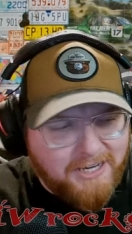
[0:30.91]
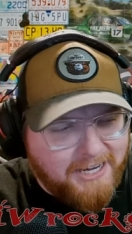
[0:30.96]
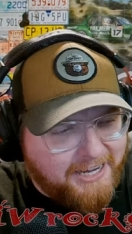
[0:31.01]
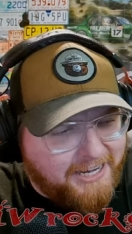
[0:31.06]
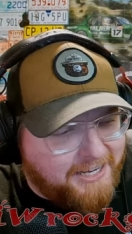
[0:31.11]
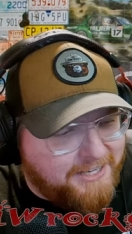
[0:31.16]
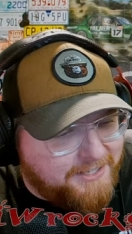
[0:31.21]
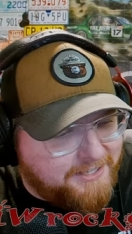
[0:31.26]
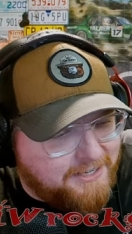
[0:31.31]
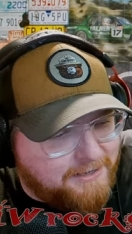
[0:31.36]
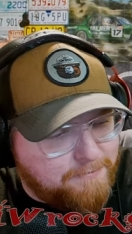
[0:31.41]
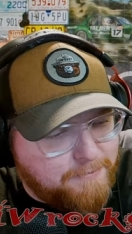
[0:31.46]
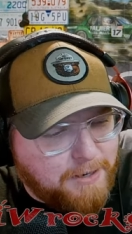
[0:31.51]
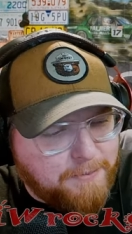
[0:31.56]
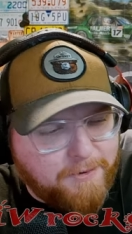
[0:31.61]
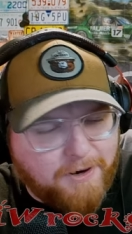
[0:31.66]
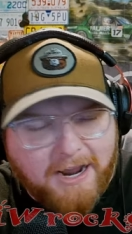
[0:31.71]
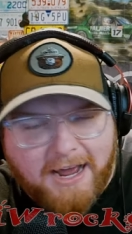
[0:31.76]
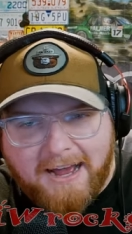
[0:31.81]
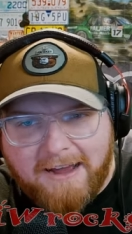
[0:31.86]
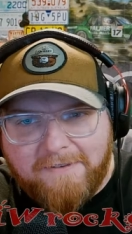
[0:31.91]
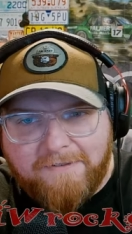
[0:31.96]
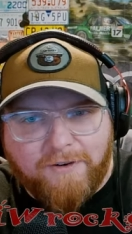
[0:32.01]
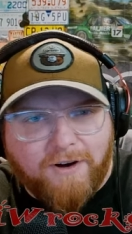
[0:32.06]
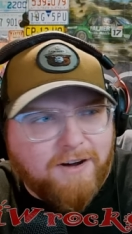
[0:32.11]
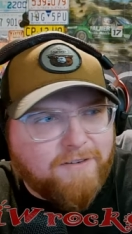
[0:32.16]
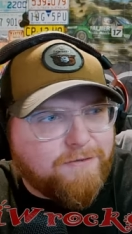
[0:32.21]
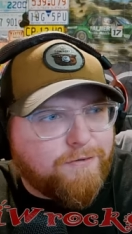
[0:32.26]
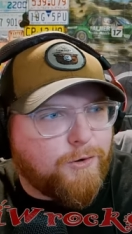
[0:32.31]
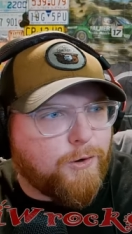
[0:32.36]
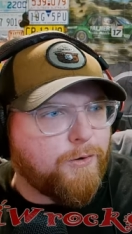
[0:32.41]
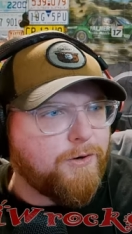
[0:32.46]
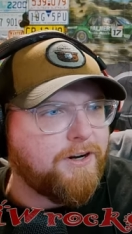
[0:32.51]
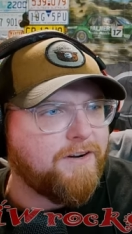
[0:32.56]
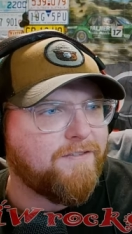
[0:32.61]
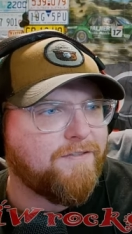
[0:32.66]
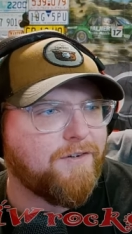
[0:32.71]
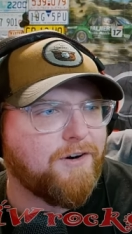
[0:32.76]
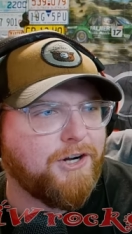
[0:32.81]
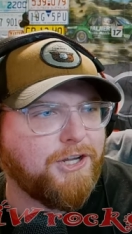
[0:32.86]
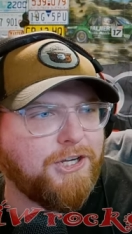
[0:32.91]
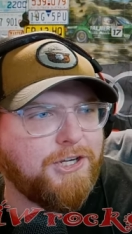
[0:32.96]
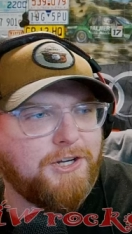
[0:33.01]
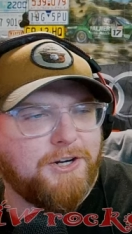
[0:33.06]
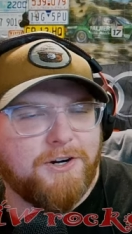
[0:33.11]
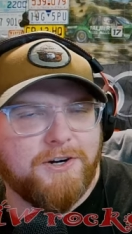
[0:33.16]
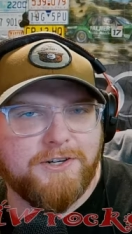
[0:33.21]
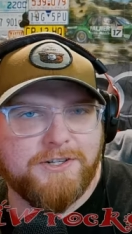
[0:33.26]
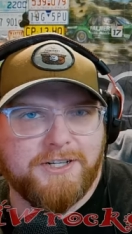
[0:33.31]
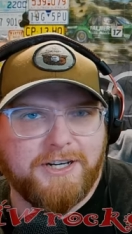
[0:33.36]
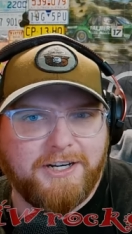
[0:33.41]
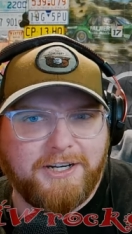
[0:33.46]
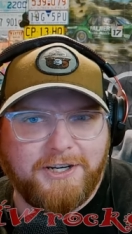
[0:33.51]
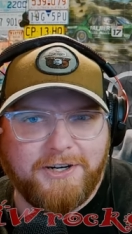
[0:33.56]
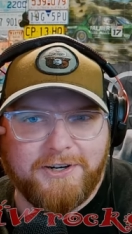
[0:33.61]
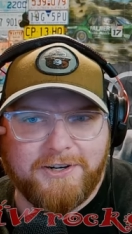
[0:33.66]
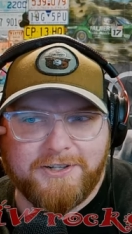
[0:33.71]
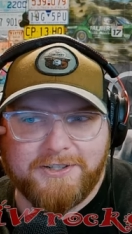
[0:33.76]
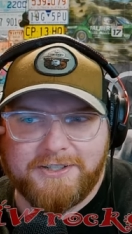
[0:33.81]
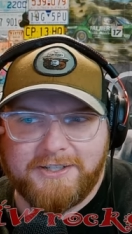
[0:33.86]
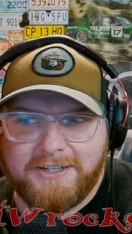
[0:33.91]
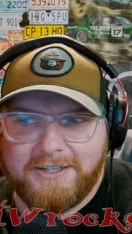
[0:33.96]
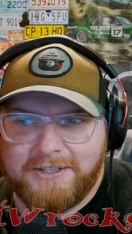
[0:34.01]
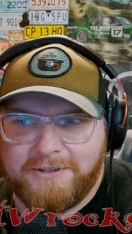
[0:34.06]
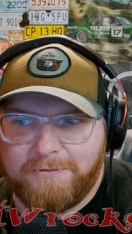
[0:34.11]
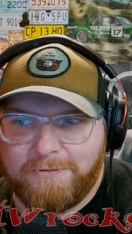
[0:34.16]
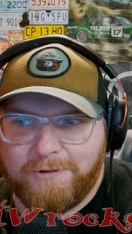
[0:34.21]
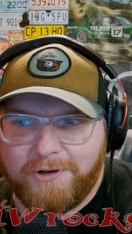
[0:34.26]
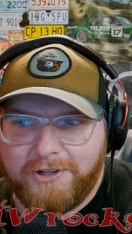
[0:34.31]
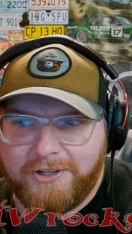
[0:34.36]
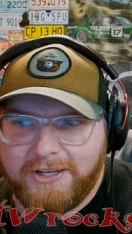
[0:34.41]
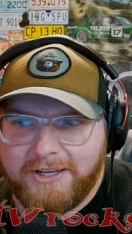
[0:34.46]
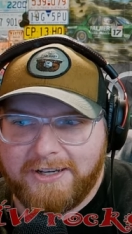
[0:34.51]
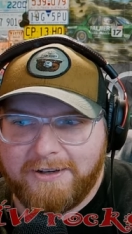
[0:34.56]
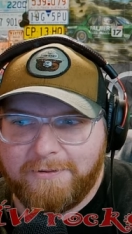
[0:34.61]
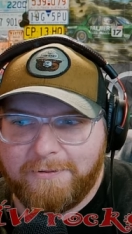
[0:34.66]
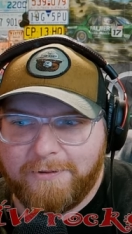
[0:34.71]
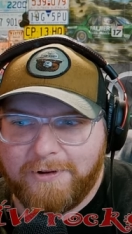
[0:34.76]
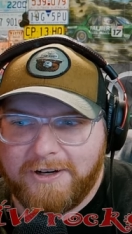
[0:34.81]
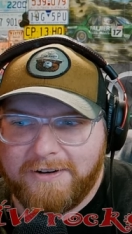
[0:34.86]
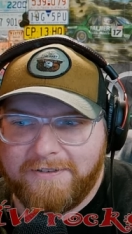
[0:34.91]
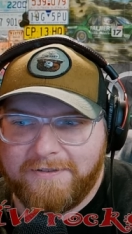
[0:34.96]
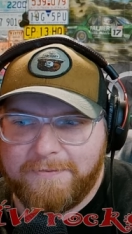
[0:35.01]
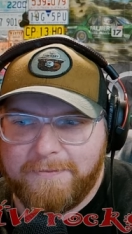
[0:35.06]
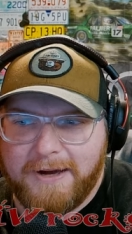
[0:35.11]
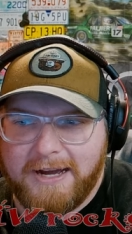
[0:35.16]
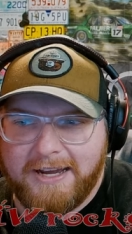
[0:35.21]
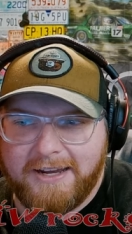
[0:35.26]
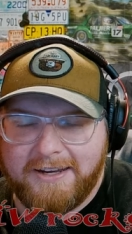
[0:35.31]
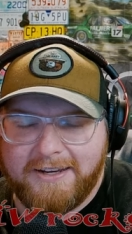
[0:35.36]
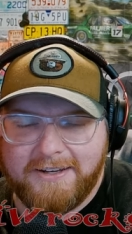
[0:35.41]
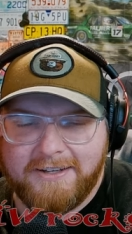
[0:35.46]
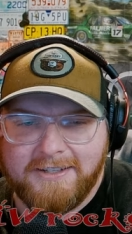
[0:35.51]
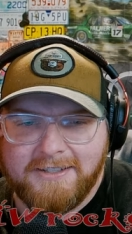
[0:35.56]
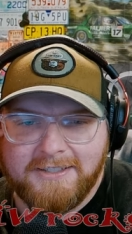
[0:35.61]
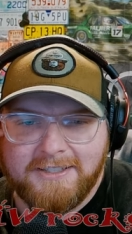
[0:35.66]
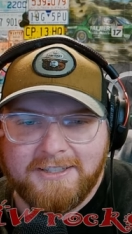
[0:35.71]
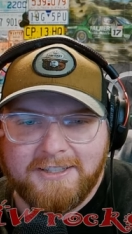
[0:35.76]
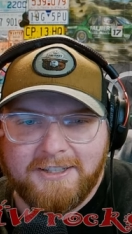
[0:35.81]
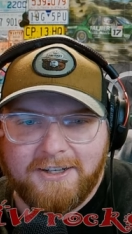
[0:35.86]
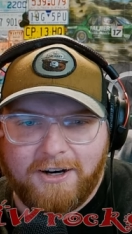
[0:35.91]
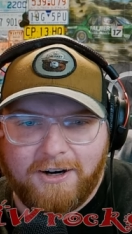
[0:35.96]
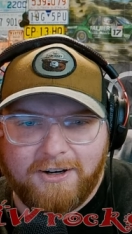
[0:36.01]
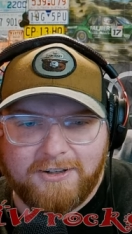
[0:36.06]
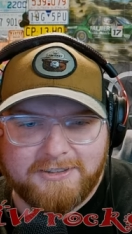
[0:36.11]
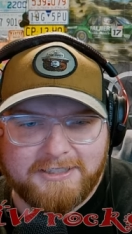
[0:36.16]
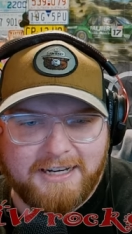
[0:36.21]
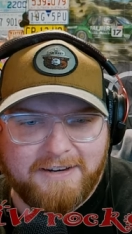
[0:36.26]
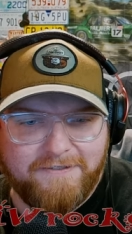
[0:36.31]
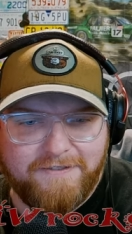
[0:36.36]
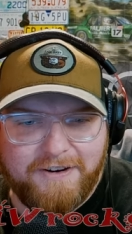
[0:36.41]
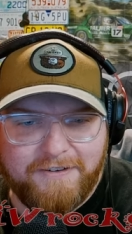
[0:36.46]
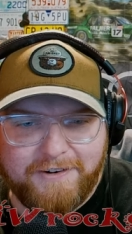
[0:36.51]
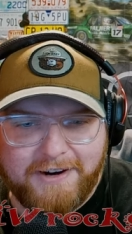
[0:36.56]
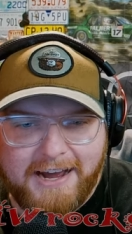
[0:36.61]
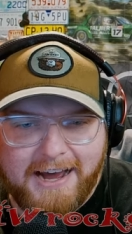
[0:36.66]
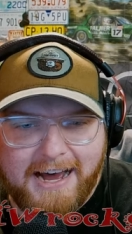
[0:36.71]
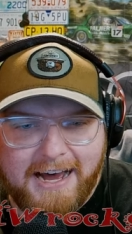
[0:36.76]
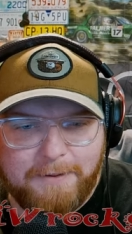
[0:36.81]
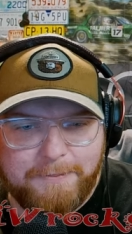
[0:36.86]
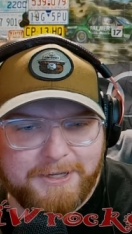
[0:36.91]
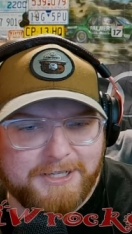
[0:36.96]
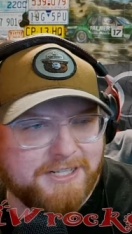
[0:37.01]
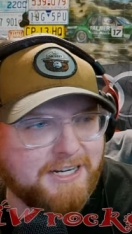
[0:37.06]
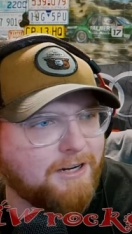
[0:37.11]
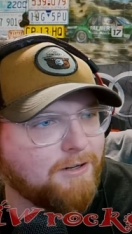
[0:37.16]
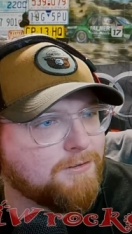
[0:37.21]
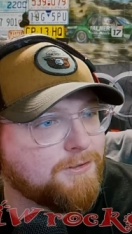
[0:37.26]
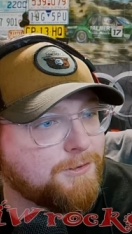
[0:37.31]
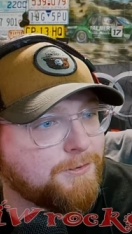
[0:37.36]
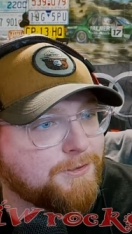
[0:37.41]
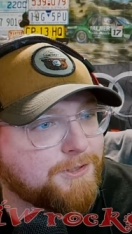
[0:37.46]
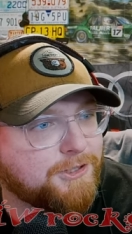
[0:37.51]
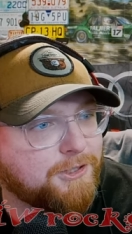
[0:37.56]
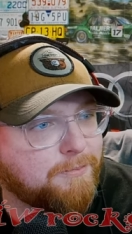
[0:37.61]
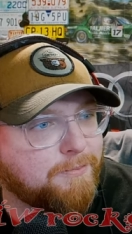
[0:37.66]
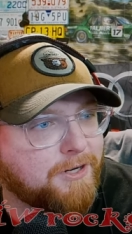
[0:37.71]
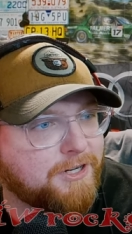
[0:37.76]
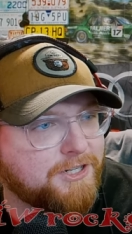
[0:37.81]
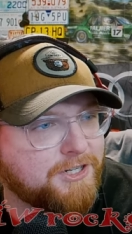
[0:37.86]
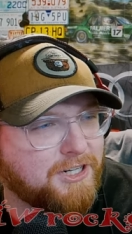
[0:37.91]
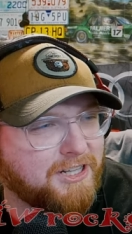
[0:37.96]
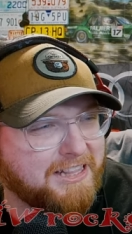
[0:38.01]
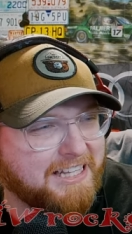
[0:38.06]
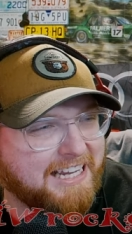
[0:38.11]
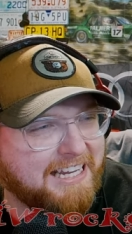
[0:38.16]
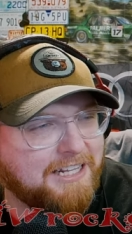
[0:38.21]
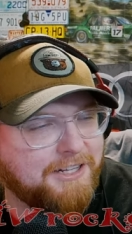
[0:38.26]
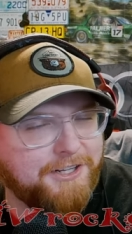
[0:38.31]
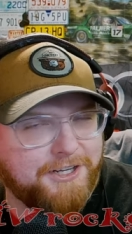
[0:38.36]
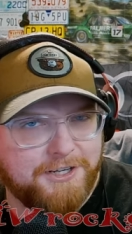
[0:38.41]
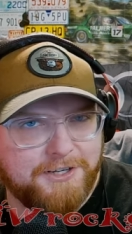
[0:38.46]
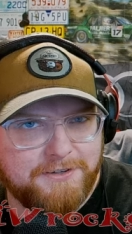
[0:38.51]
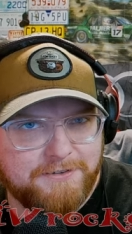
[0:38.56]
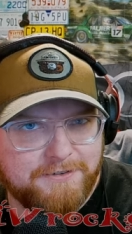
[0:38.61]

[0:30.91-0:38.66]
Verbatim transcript: And uh, remember, I've off roaded for years and years. It's really one of my all time favorite hobbies. I don't do it so much lately